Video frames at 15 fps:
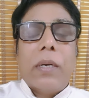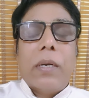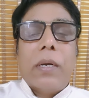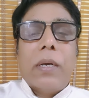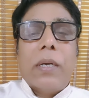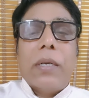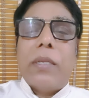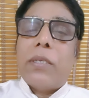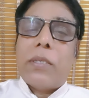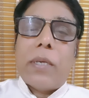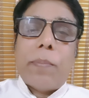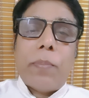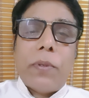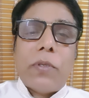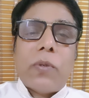In this
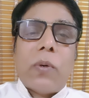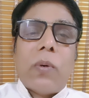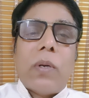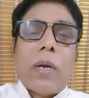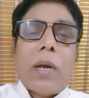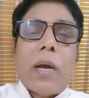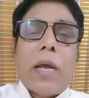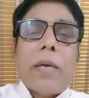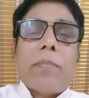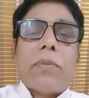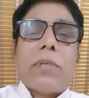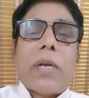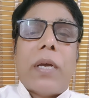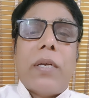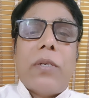episode, I am
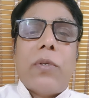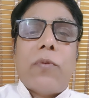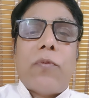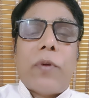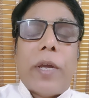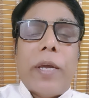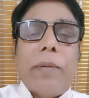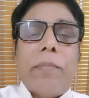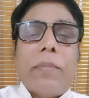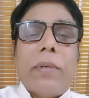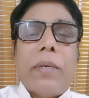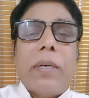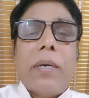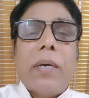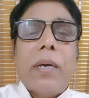trying to frame
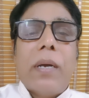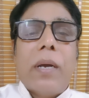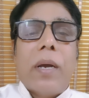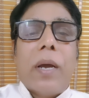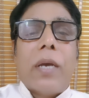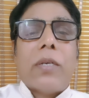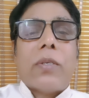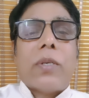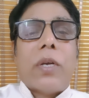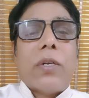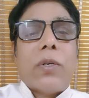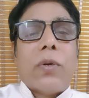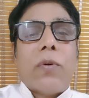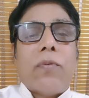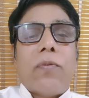a set
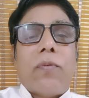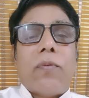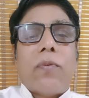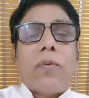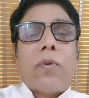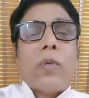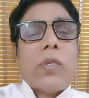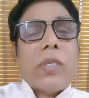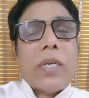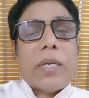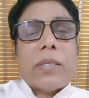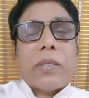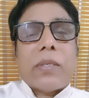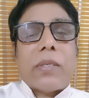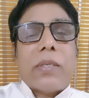of
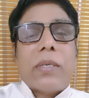questions,